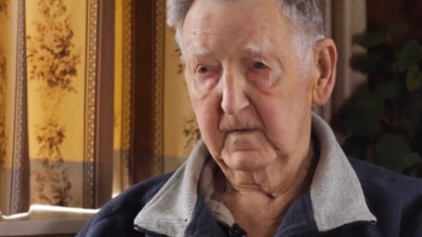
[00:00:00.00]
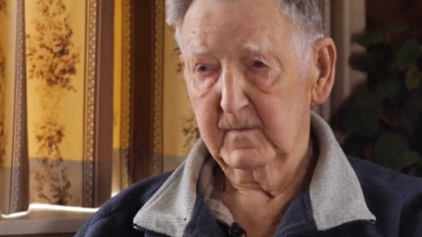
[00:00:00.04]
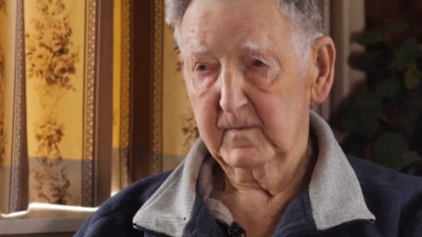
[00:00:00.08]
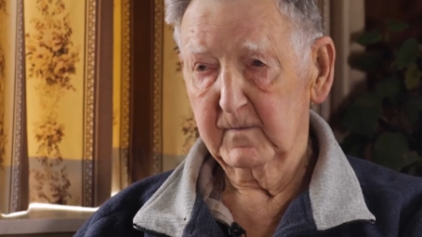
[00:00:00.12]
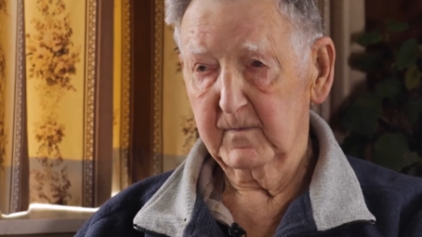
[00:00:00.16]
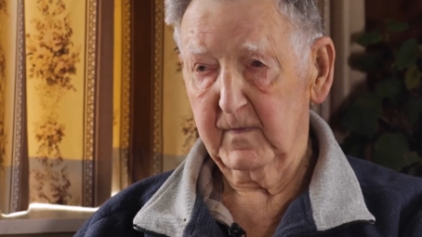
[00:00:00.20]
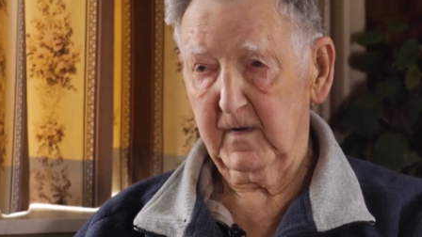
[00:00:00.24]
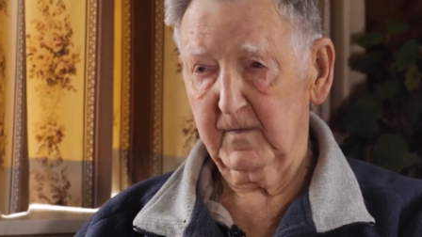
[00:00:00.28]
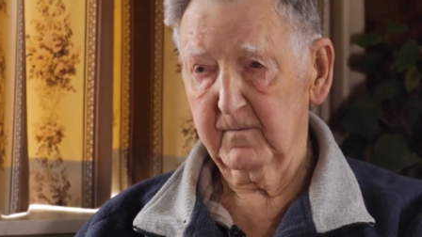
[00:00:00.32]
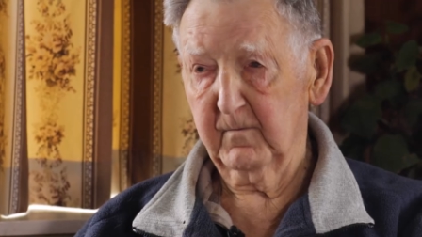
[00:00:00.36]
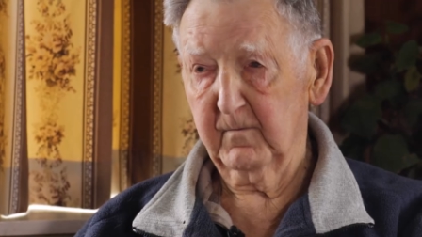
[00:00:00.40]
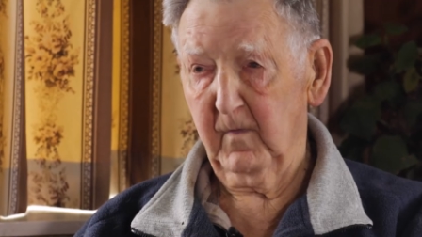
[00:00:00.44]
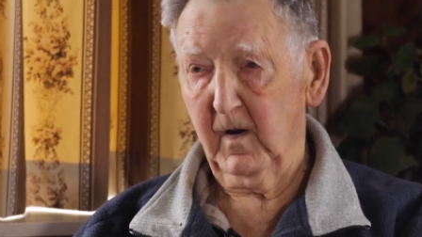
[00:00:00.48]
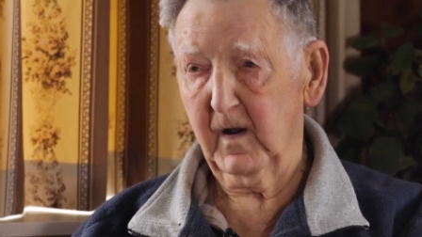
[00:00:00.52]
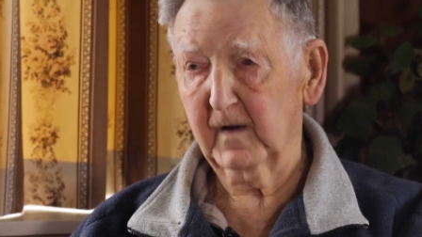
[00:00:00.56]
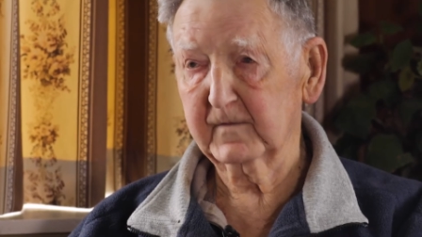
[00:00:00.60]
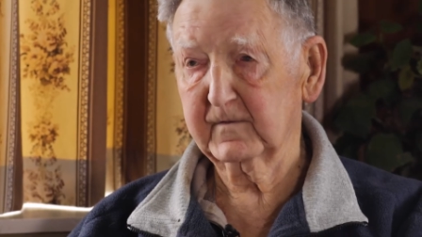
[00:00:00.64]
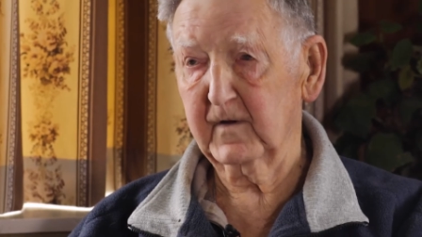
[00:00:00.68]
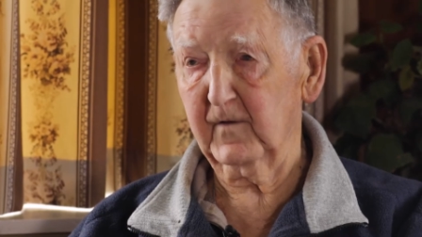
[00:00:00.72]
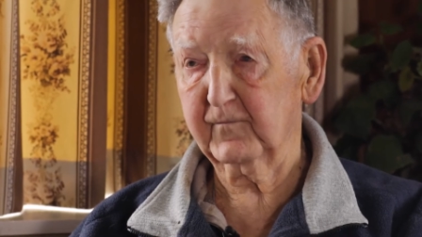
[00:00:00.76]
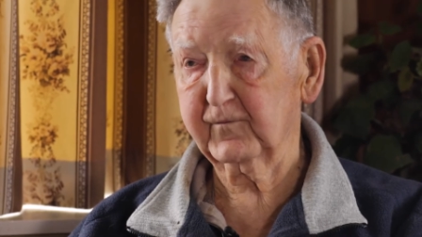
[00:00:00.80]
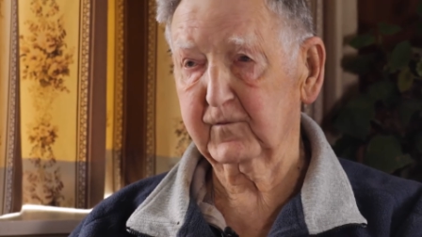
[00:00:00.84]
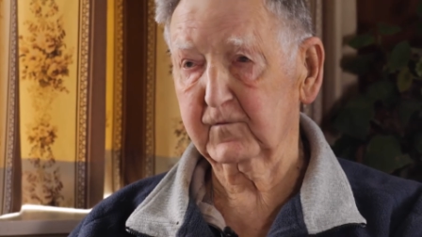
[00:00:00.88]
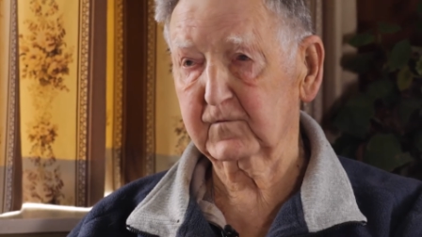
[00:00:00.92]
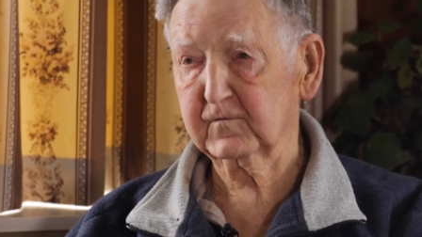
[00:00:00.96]
But my
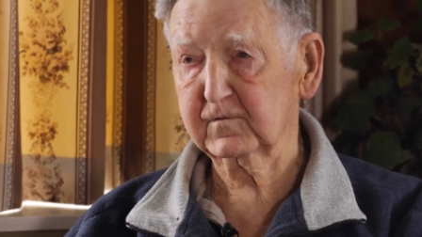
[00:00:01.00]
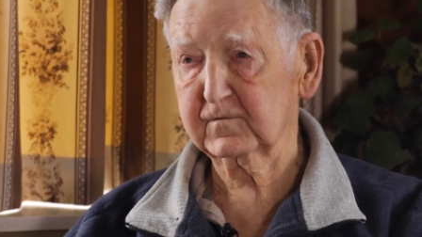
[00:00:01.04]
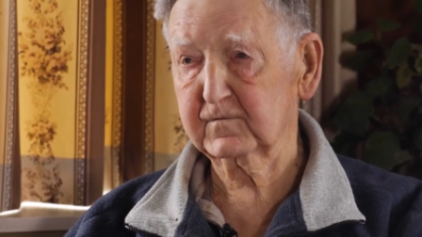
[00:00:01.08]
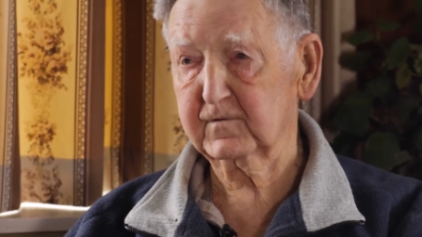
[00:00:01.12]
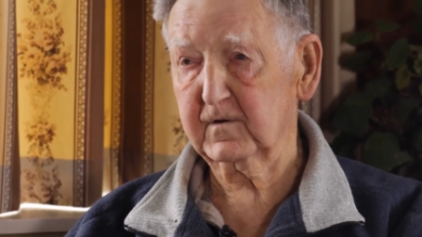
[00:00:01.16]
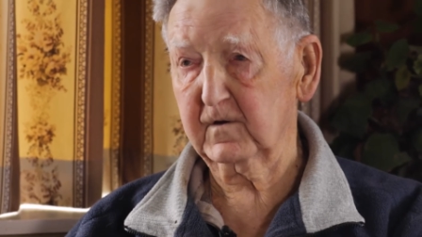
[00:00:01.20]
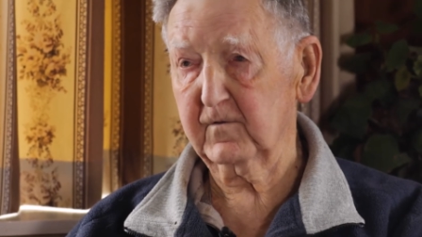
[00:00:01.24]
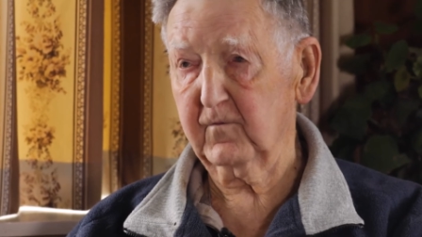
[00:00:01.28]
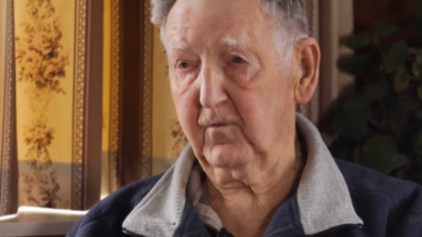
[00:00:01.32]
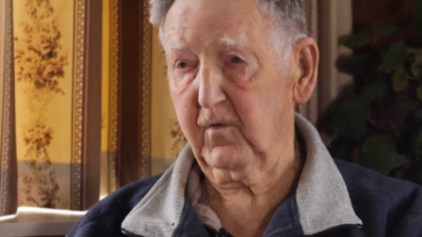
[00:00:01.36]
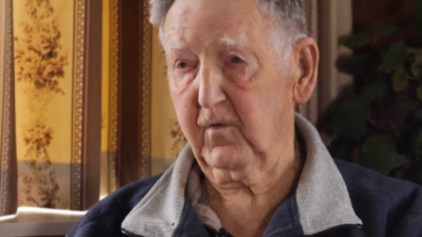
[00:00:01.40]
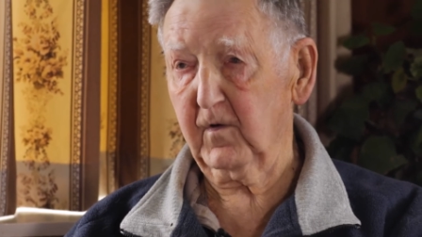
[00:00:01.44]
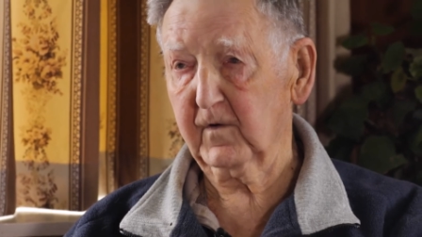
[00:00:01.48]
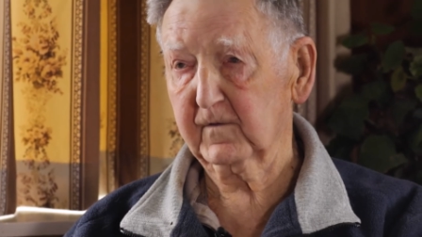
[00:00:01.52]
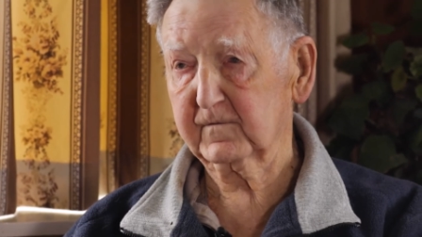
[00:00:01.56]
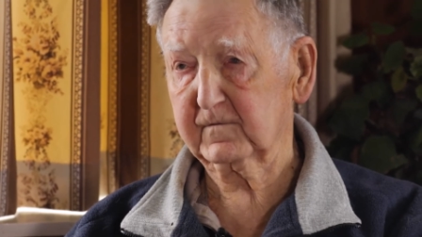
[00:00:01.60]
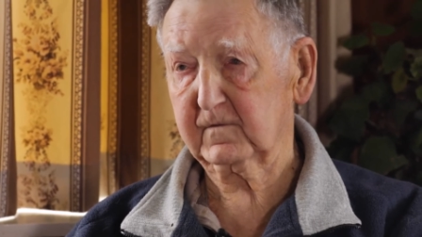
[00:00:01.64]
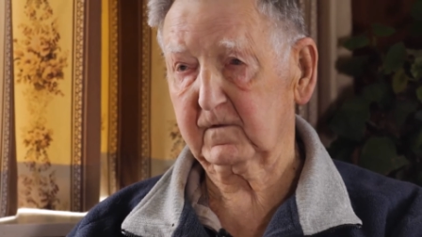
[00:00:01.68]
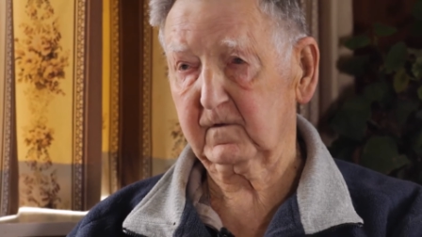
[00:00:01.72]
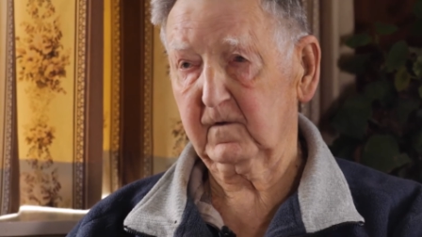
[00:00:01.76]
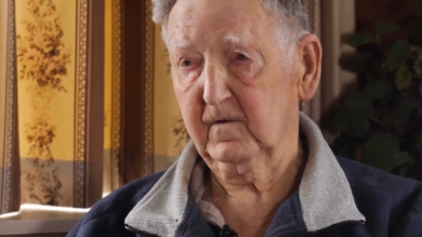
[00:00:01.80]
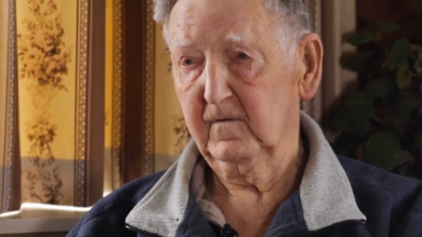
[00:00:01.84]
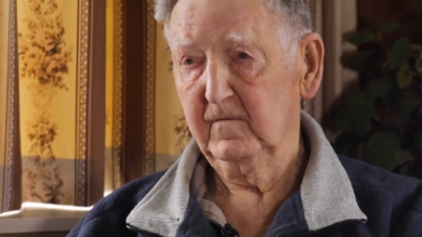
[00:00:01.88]
difficulty was